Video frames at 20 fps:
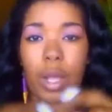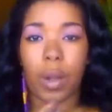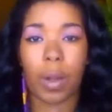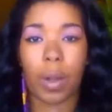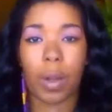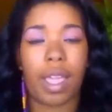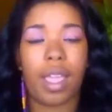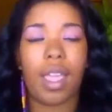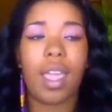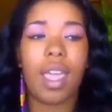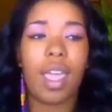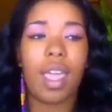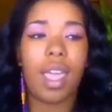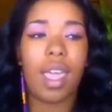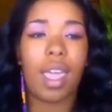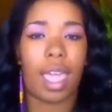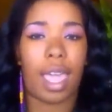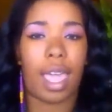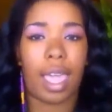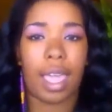Okay?
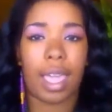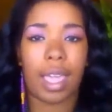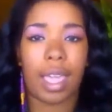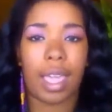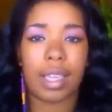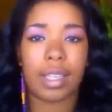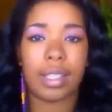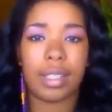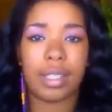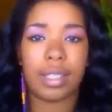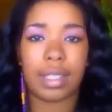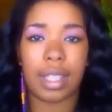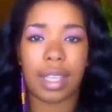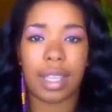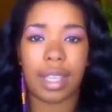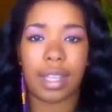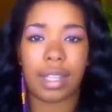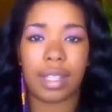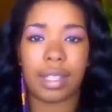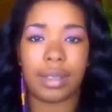And,
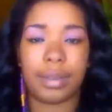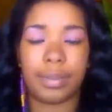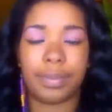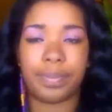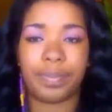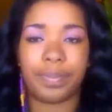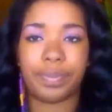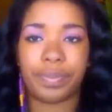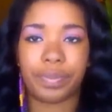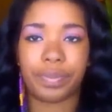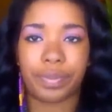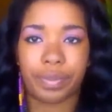um